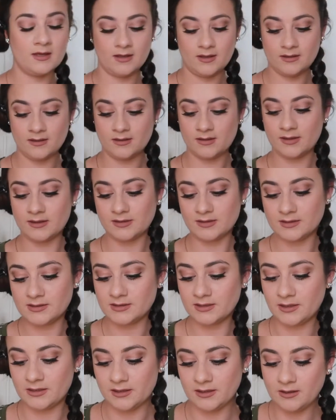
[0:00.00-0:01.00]
And then
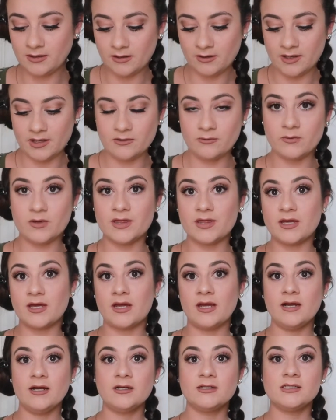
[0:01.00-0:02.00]
secure it with a
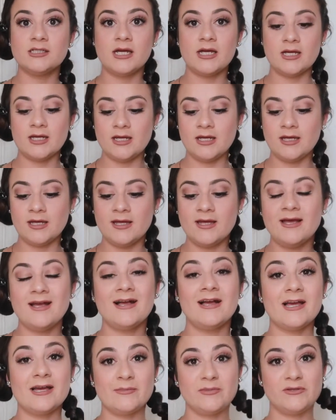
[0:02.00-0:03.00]
hair tie.
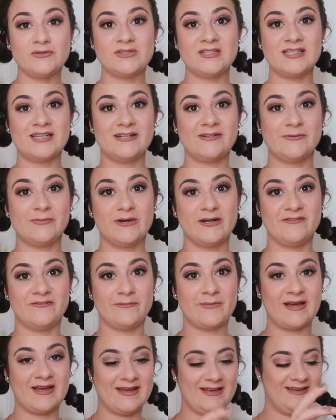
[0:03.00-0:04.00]
I'm using one of
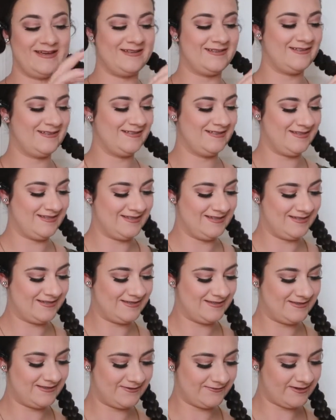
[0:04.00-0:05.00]
my
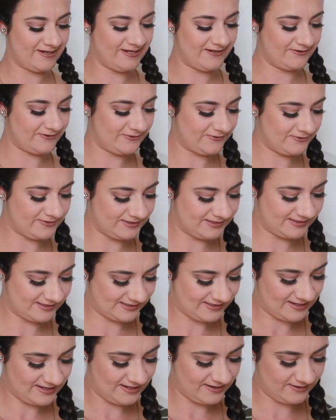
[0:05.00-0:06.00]
three-year-old's
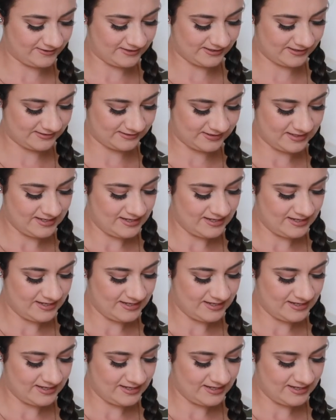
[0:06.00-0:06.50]
hair ties.